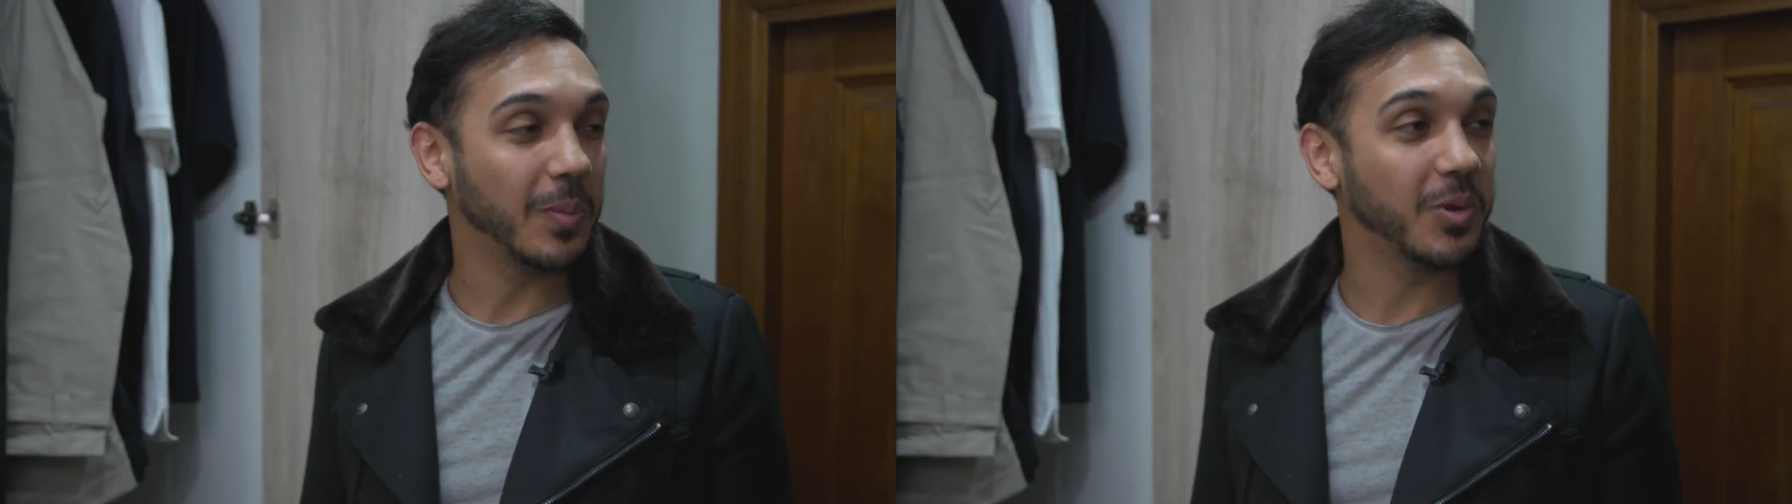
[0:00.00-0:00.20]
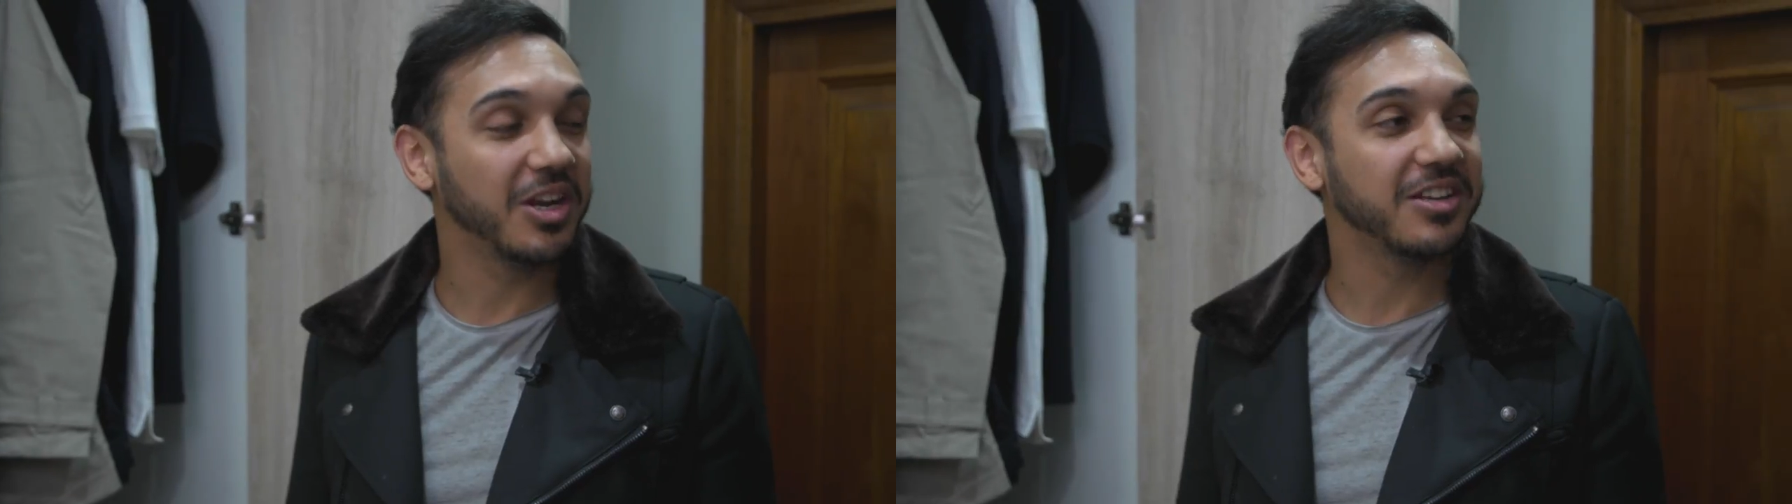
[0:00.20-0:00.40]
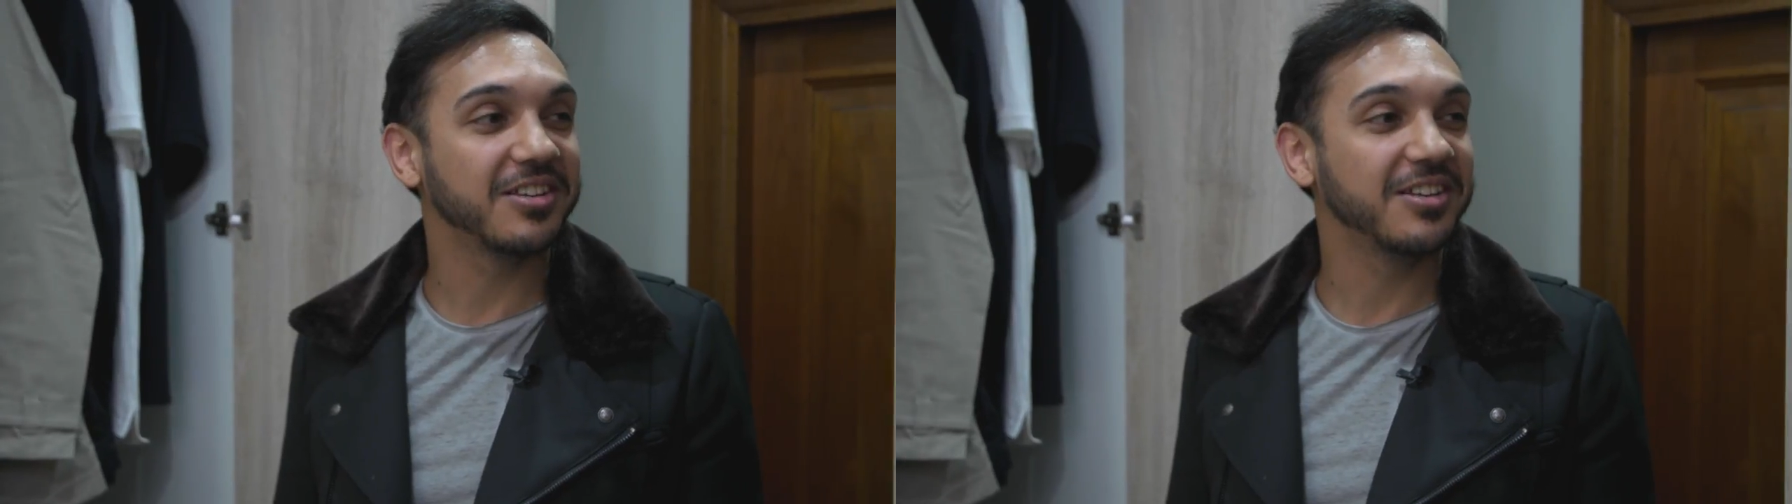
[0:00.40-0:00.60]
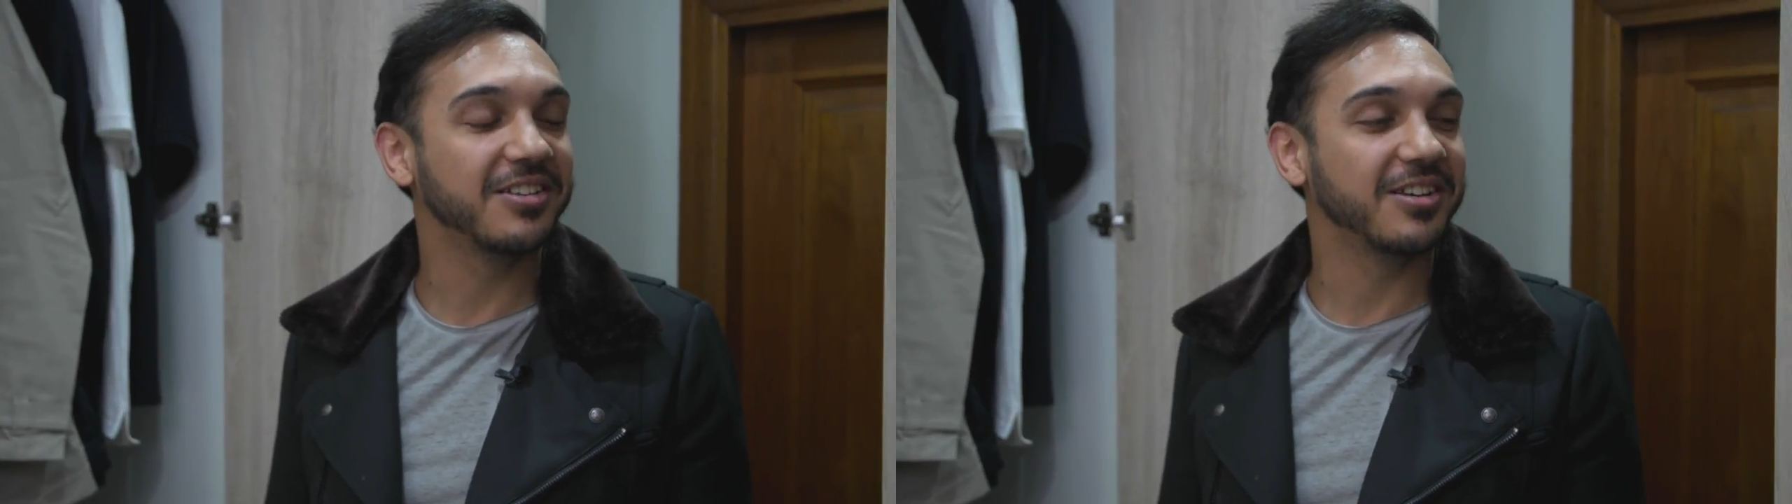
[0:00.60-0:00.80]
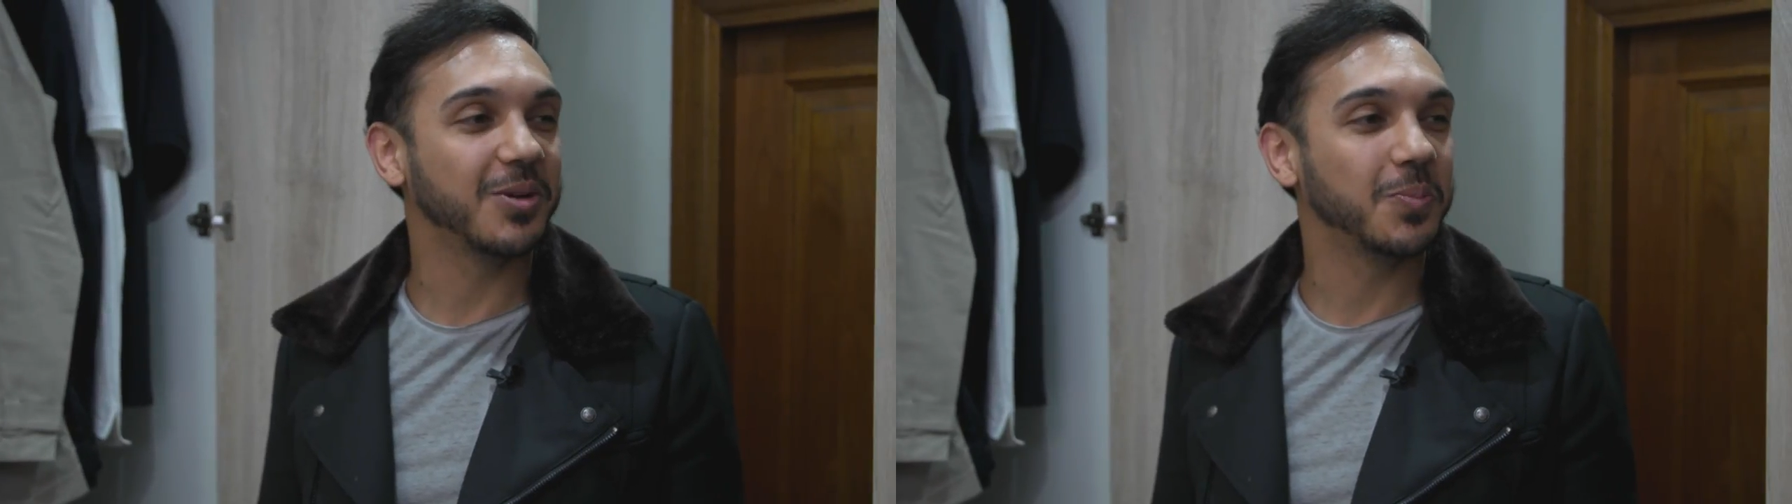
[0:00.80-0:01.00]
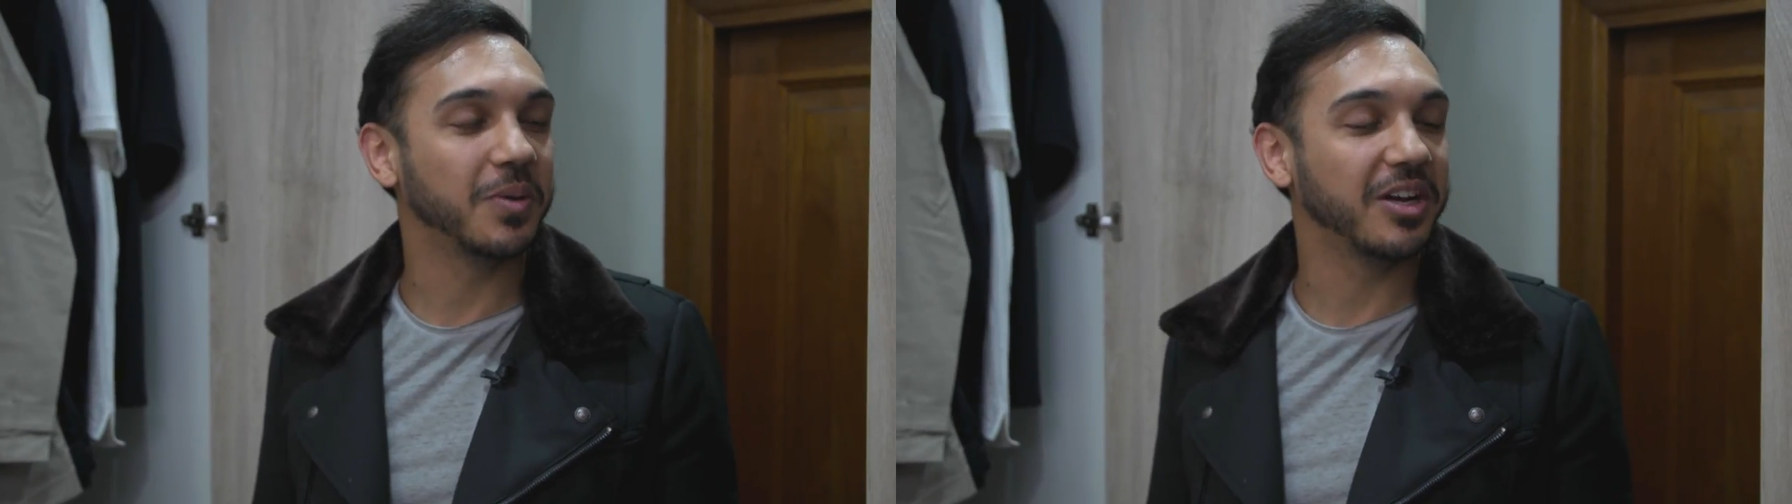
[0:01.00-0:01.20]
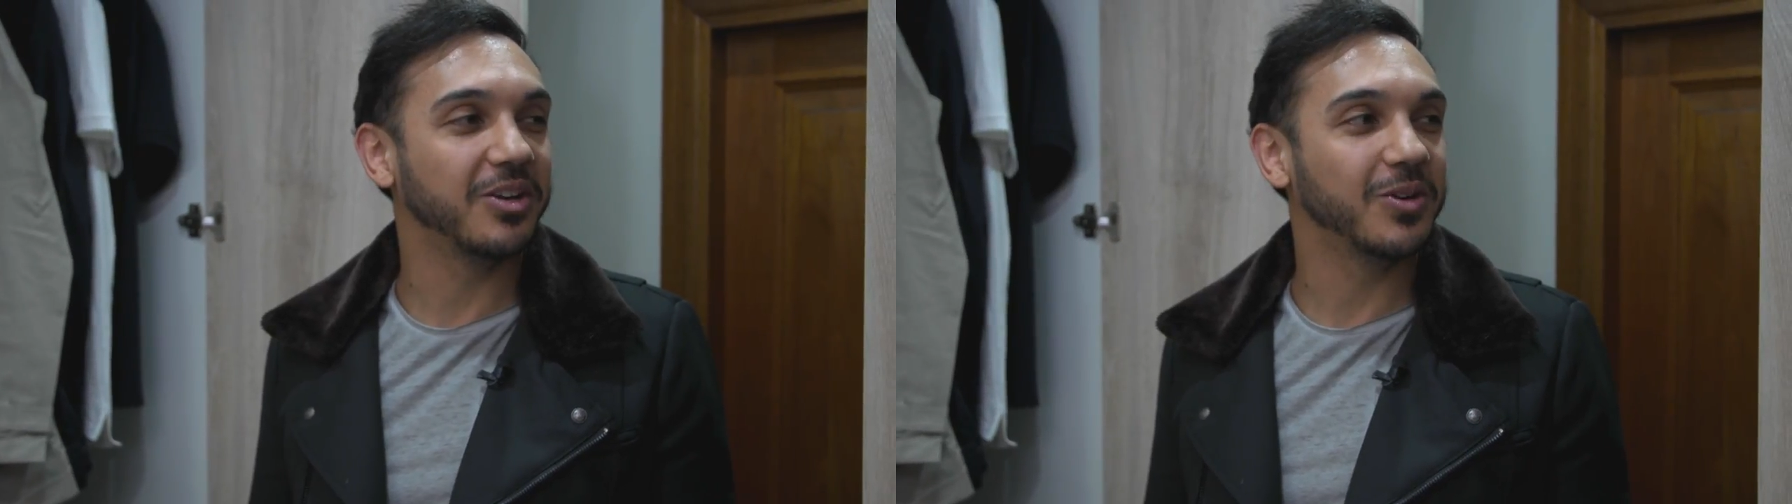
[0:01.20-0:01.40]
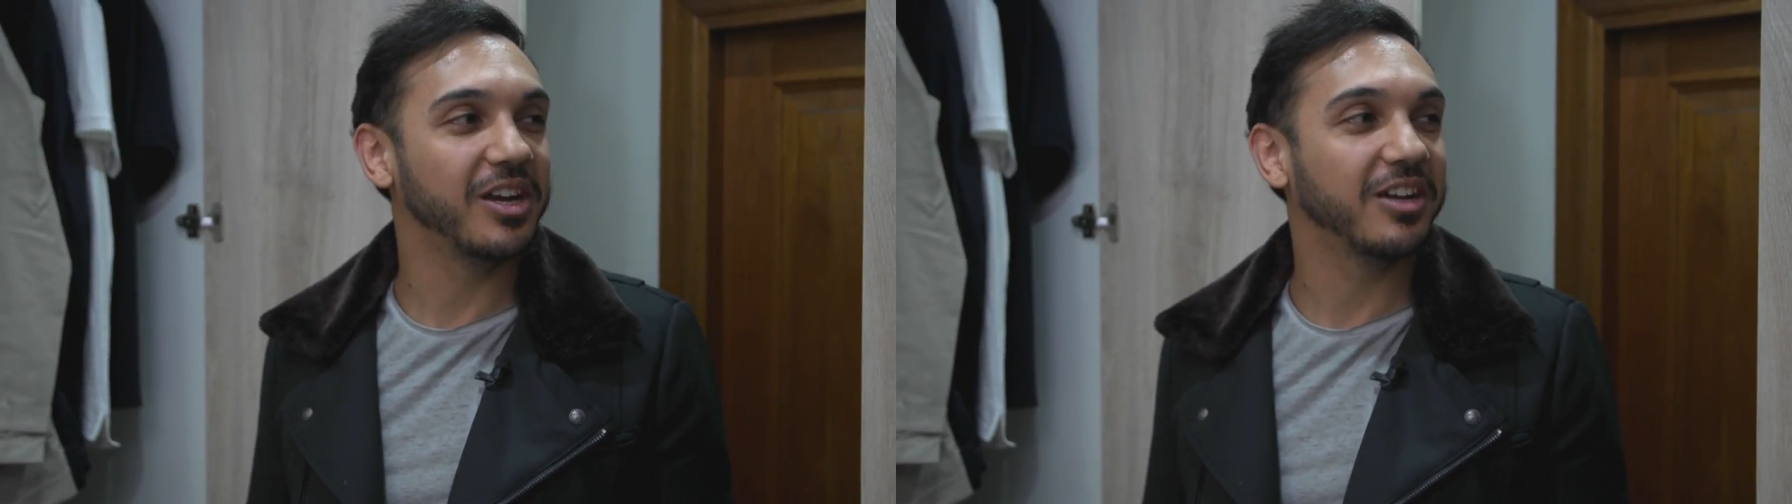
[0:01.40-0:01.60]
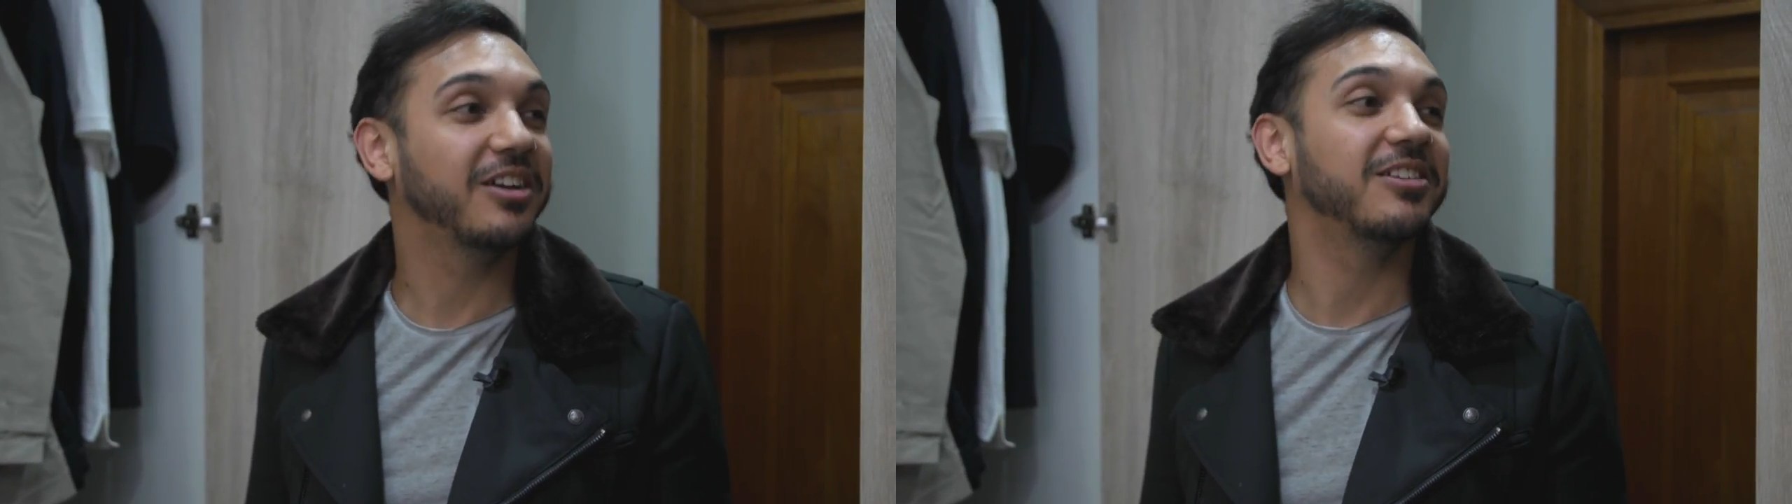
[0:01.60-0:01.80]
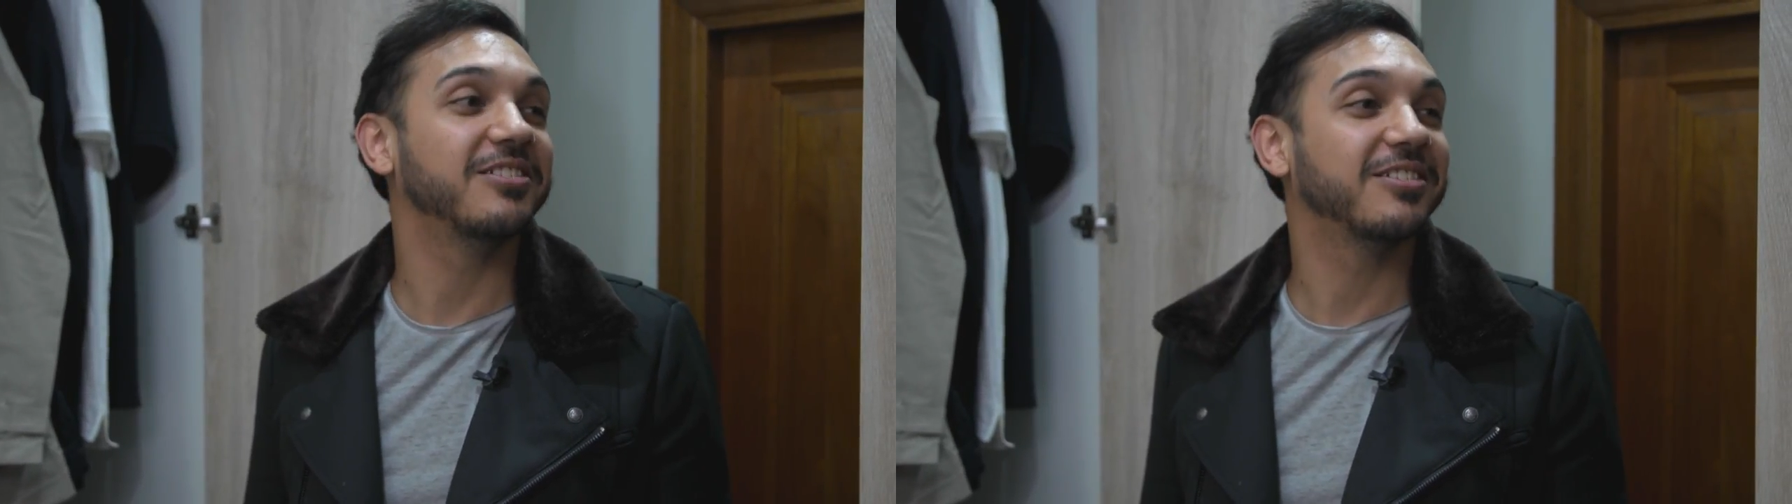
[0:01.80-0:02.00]
I'm not eccentric, but I do like
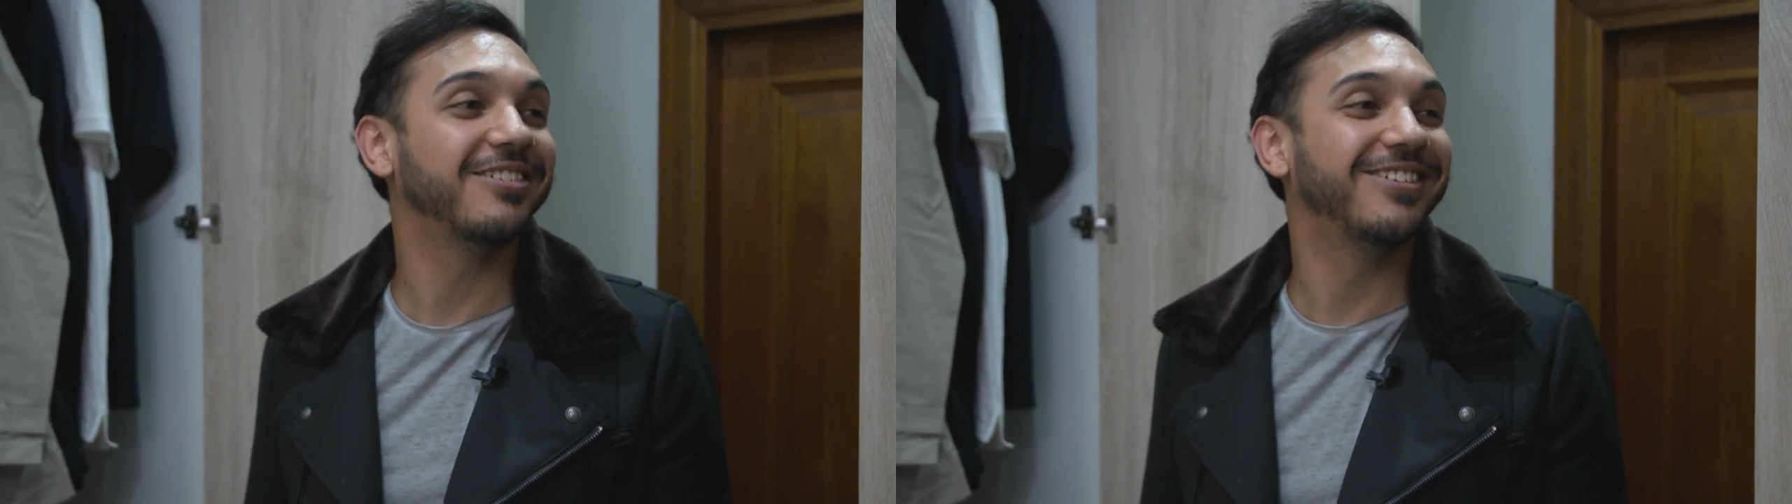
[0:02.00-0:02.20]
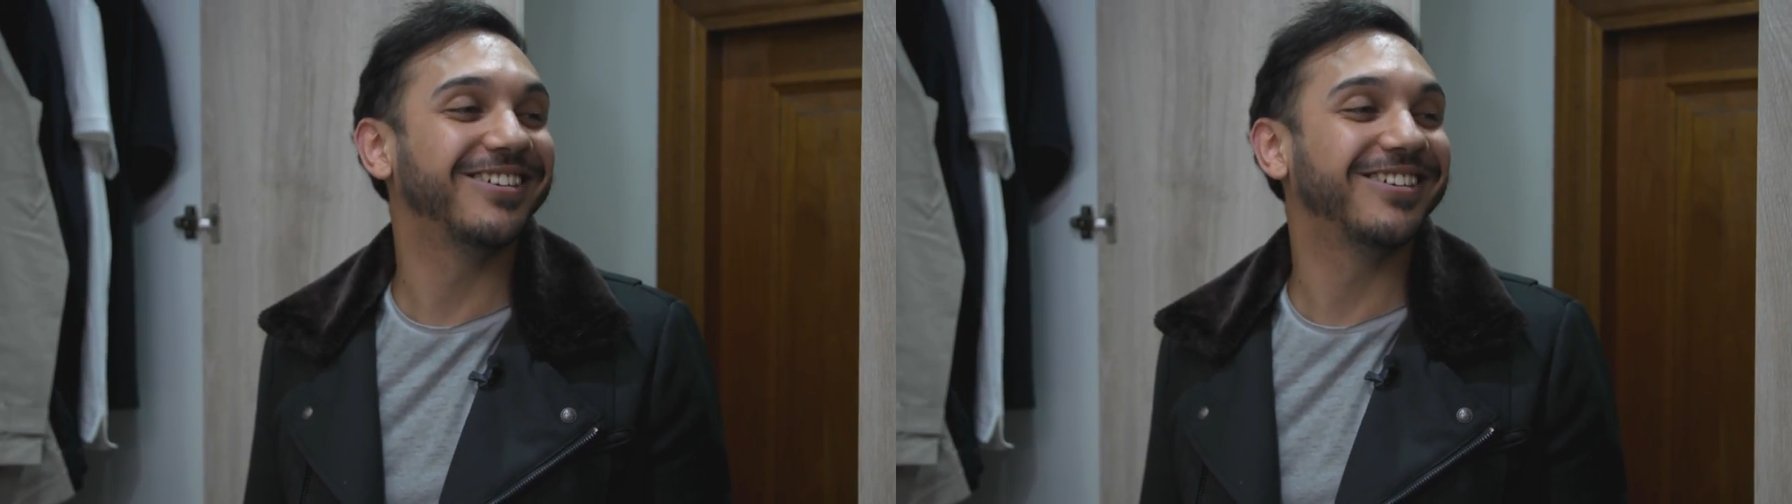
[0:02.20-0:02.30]
colors.